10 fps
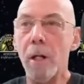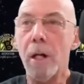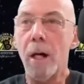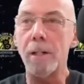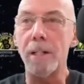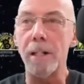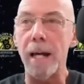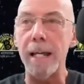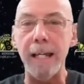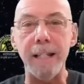Uh,
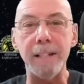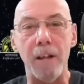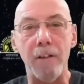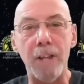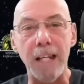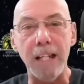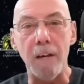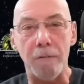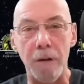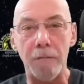today is the
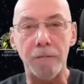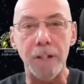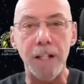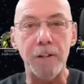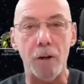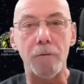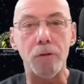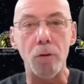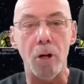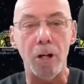15th of
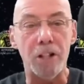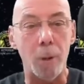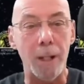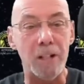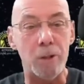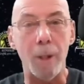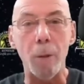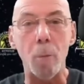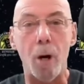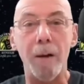July
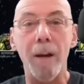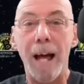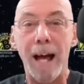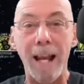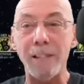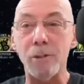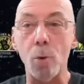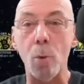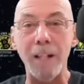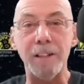2021. And as
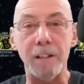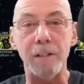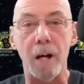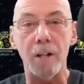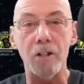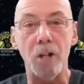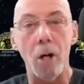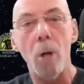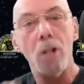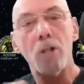always, to start the
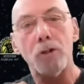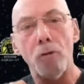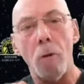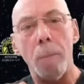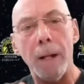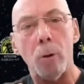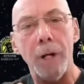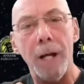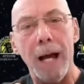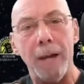show, Strong Bitcoin
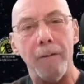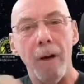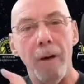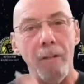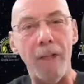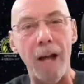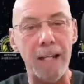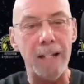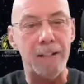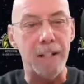Hand. That
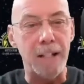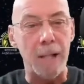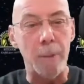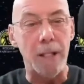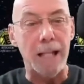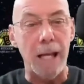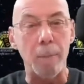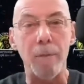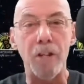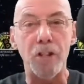is the name of the game
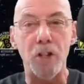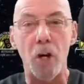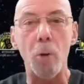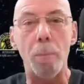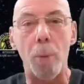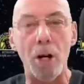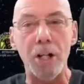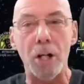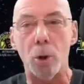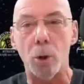of this show. Buy your
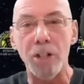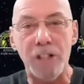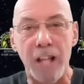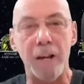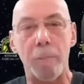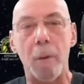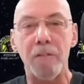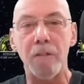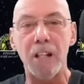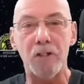coins, get them off
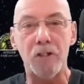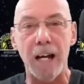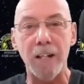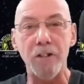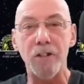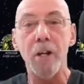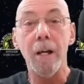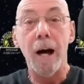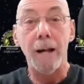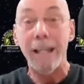an exchange,
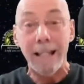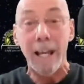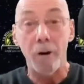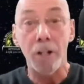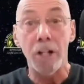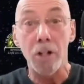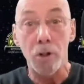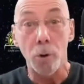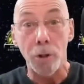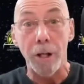and then get on and
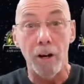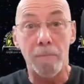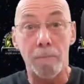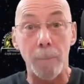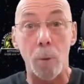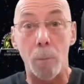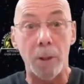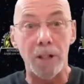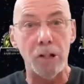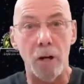enjoy your life, people,
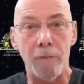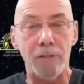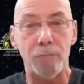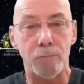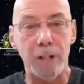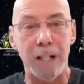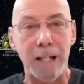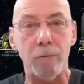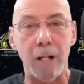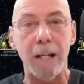because life is really,
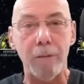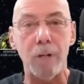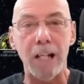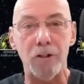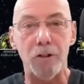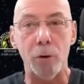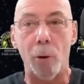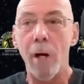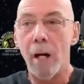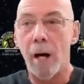really, really short.
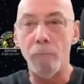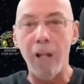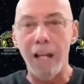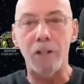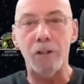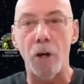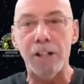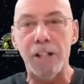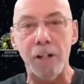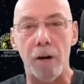I'm really
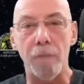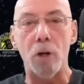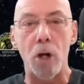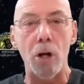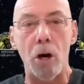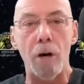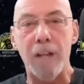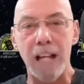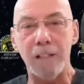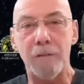excited that I've got a live
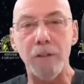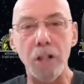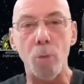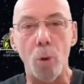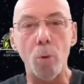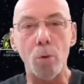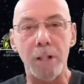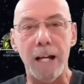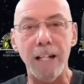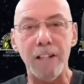guest for you all
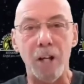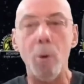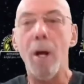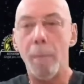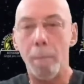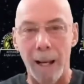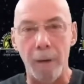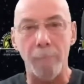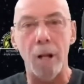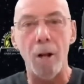today. So
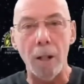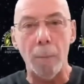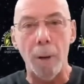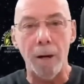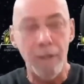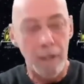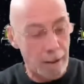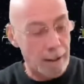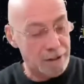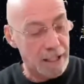pound the like button
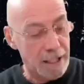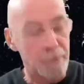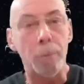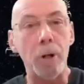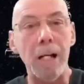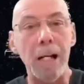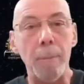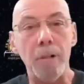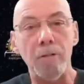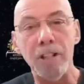Let's get the
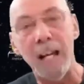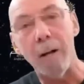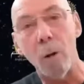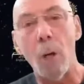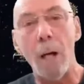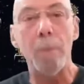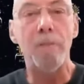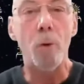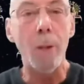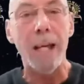preliminaries out the way
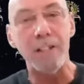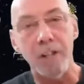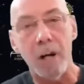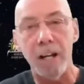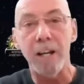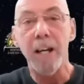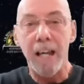before we get started.